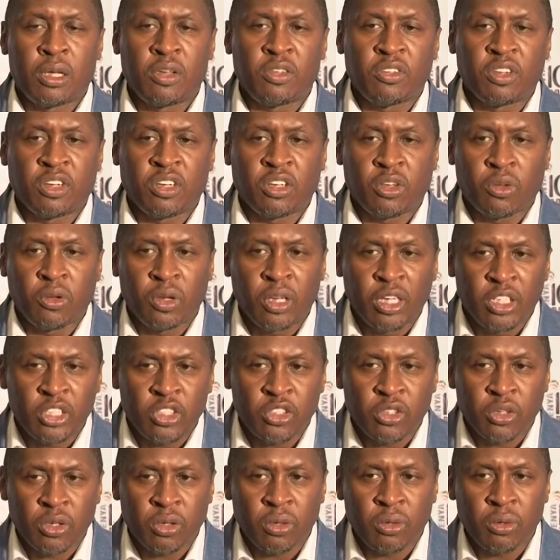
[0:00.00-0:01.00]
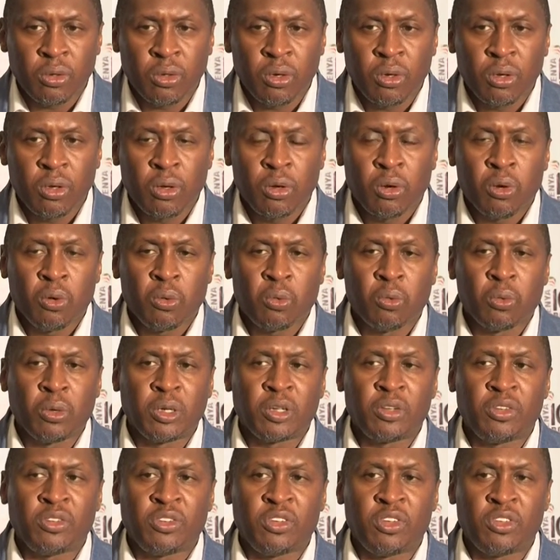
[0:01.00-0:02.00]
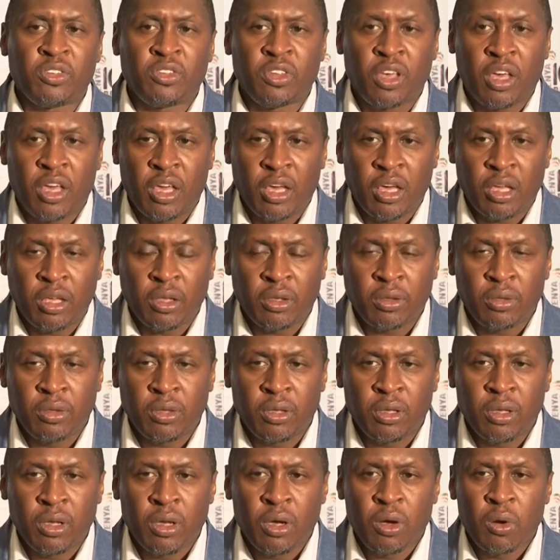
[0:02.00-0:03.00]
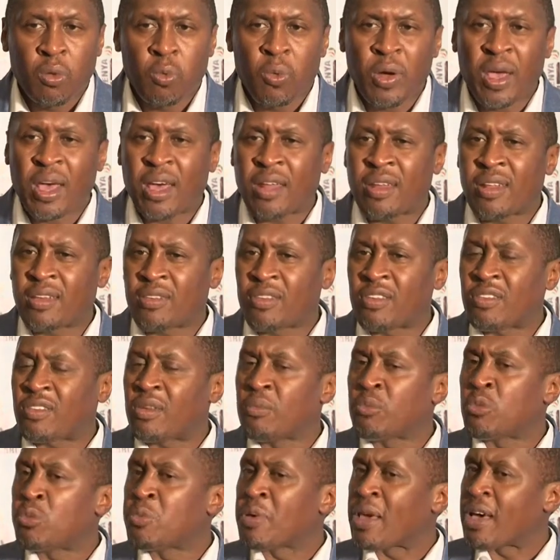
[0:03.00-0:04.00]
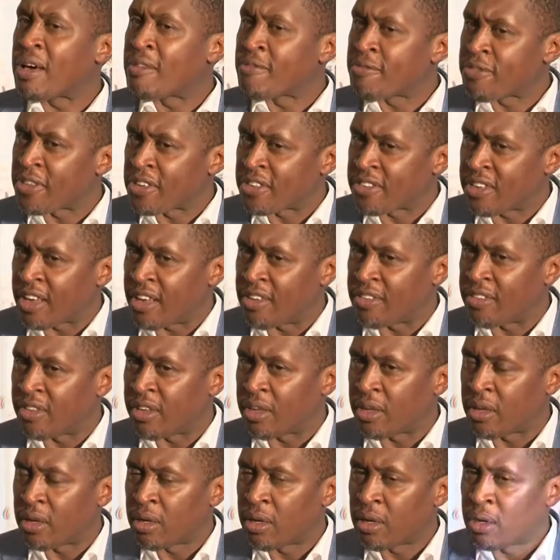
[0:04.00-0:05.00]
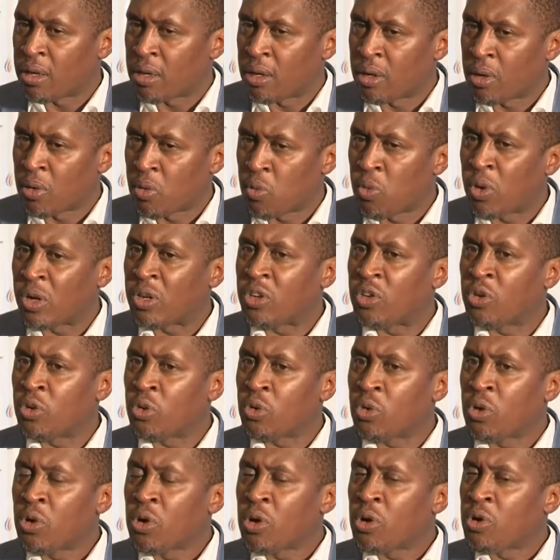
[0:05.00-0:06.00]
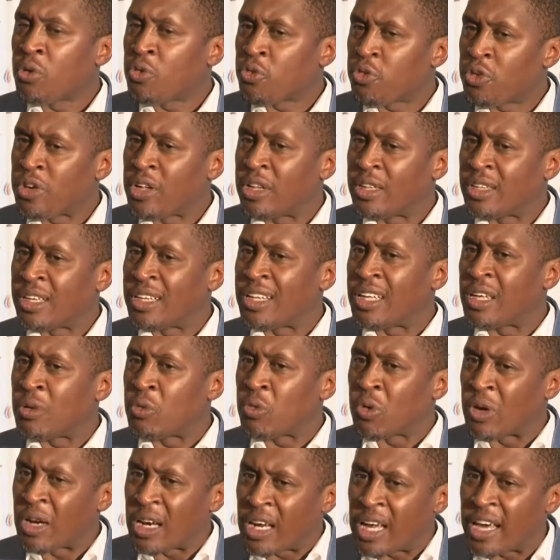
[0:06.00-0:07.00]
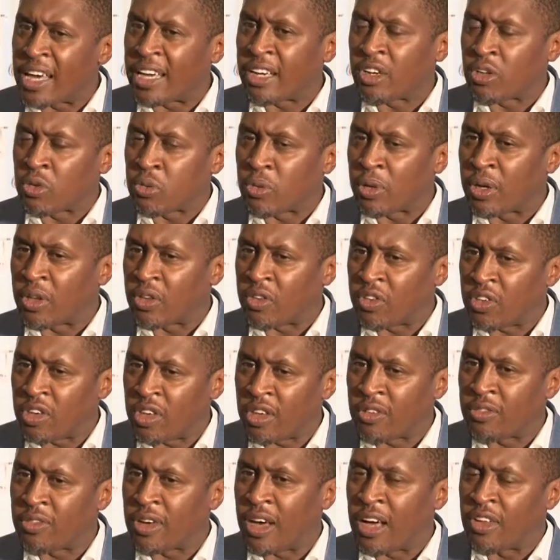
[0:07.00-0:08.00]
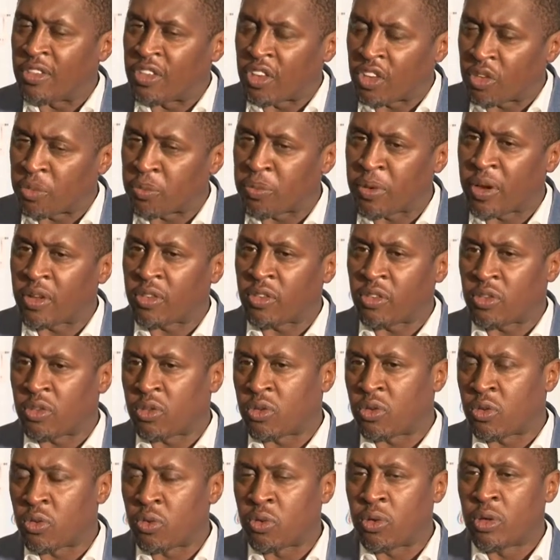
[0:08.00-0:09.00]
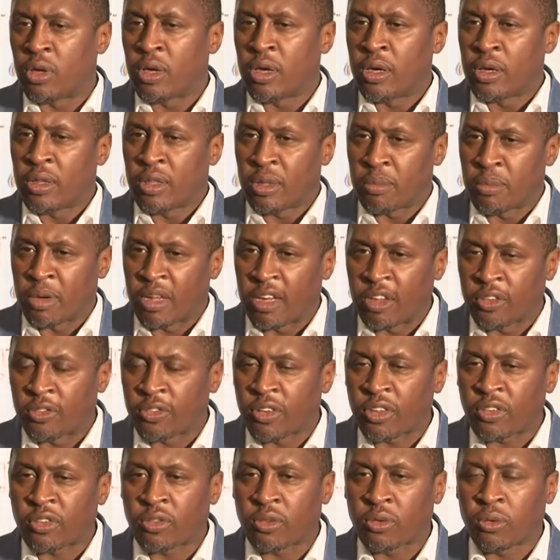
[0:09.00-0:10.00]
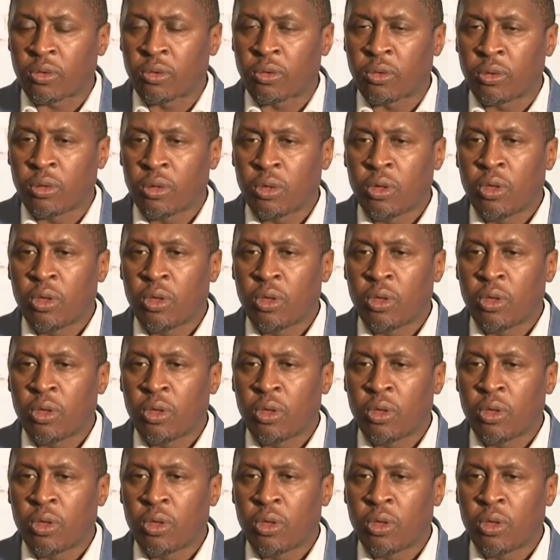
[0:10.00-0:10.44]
his articulation, what is he saying, where does he seem to be emphasizing, what do you feel that he would like to achieve as expressed through the manifesto.